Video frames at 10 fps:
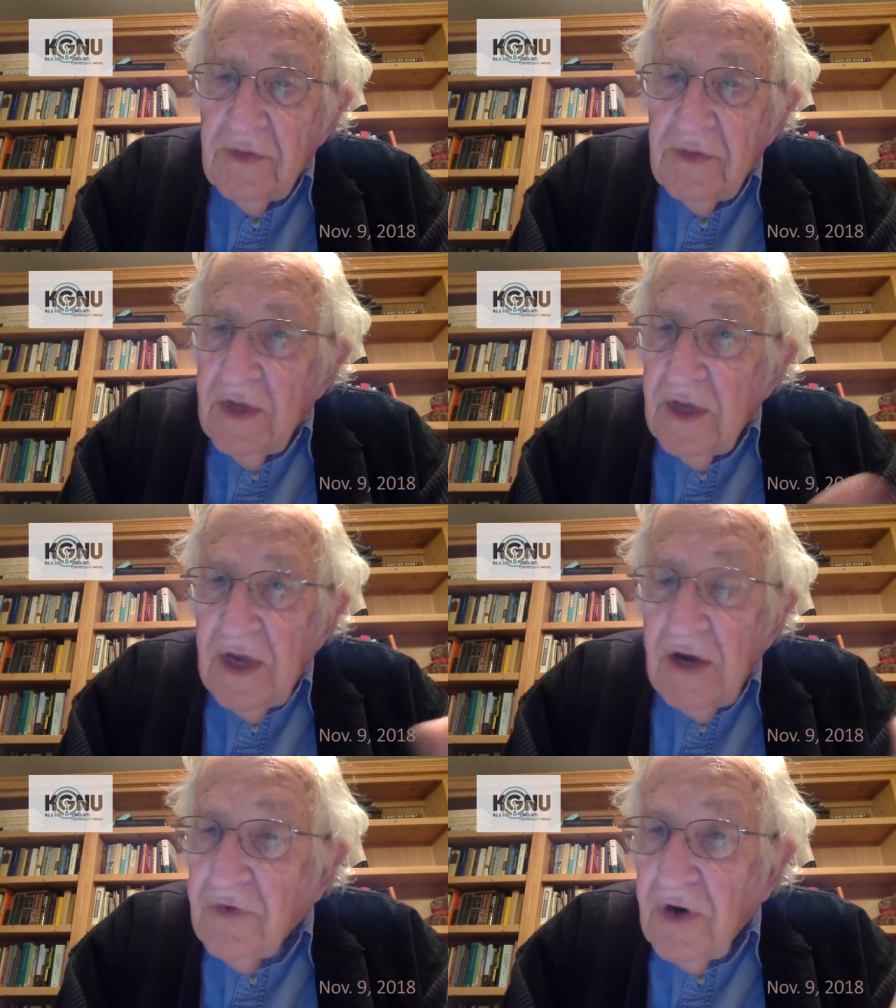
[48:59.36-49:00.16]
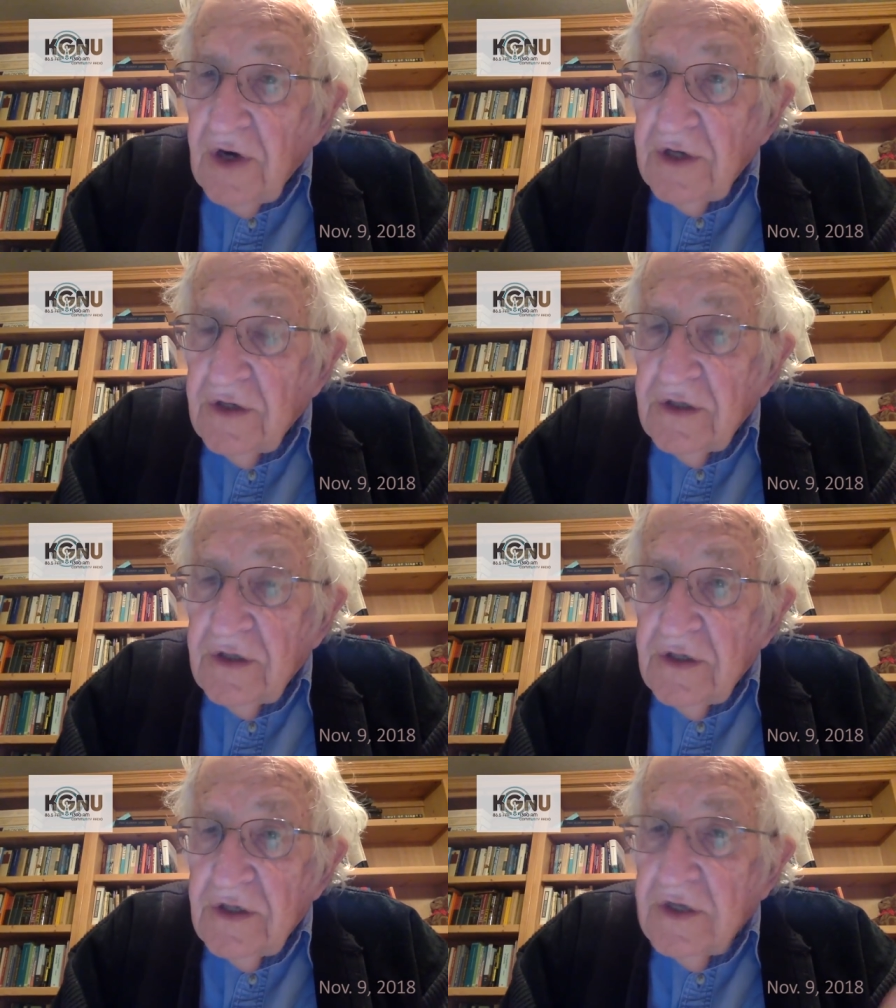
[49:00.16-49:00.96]
How far it can
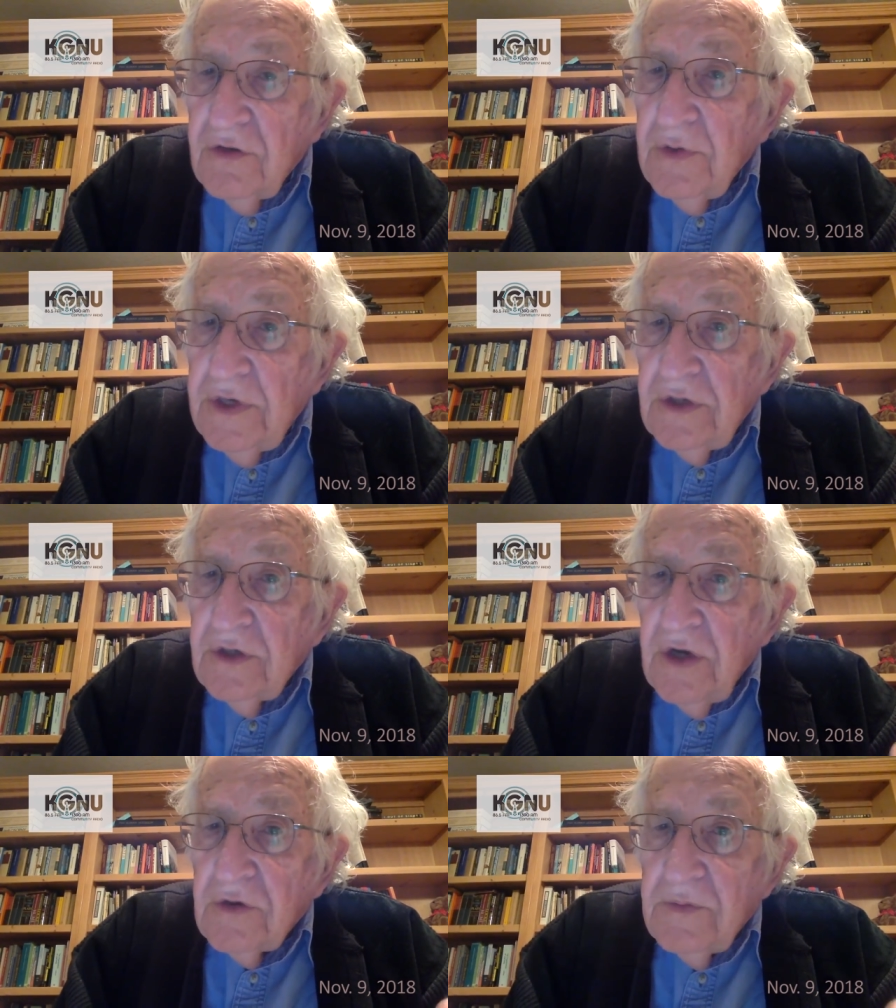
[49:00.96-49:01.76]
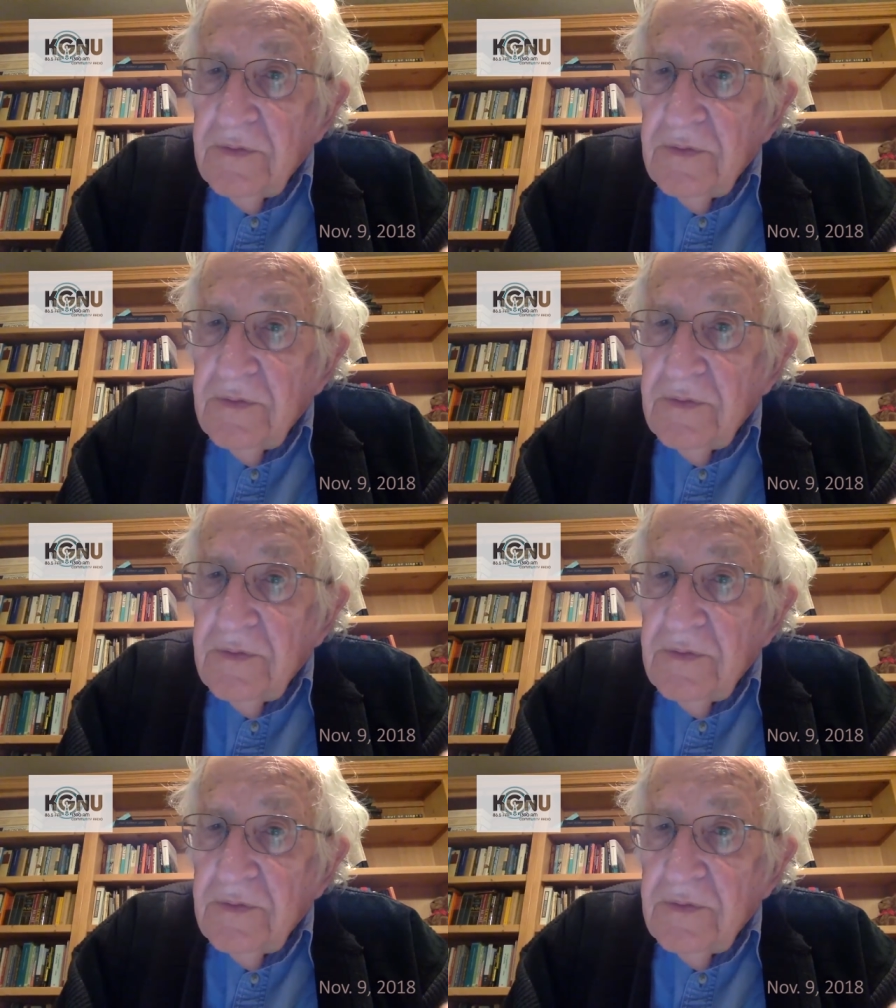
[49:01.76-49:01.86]
continue, we don't know.